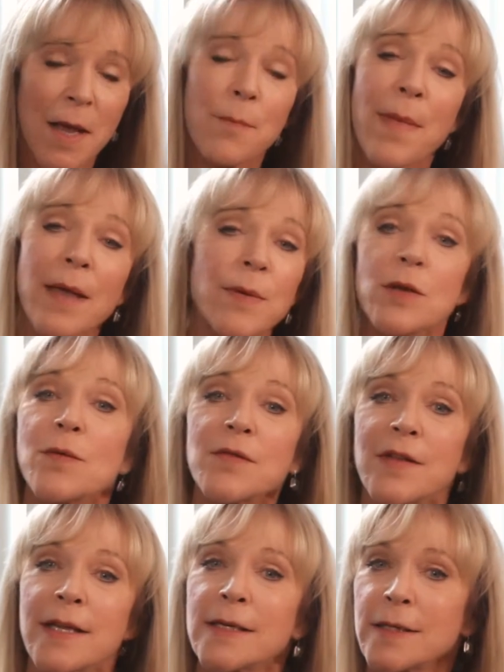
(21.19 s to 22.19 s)
Maybe you've
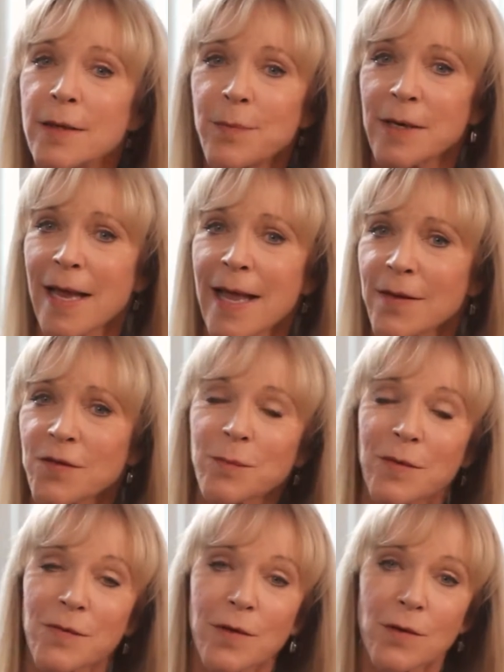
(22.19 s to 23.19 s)
seen lip
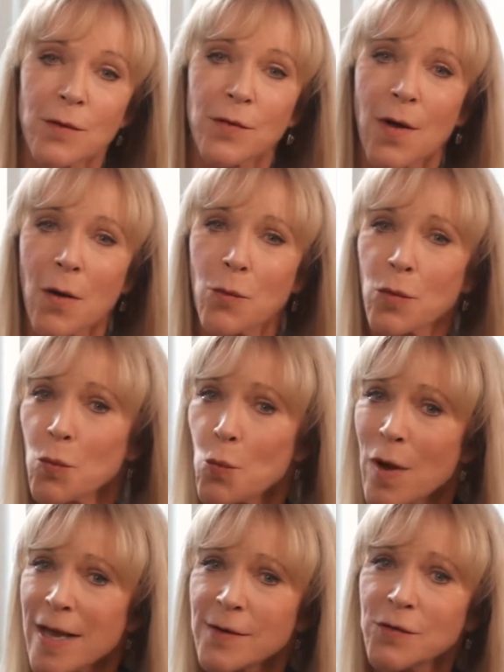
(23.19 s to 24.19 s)
enhancements that you thought were
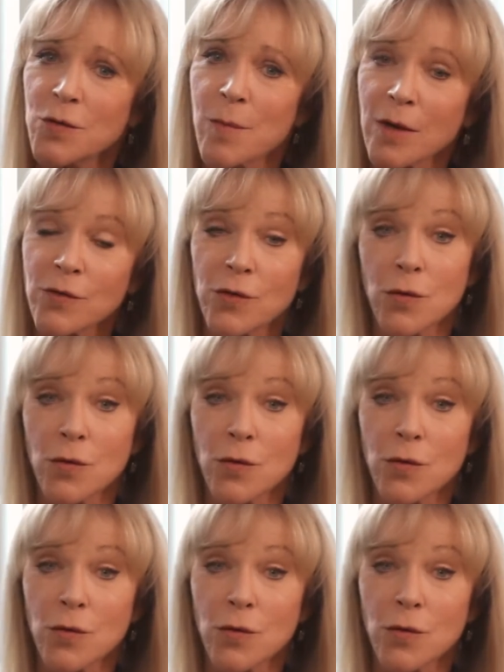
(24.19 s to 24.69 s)
way too much,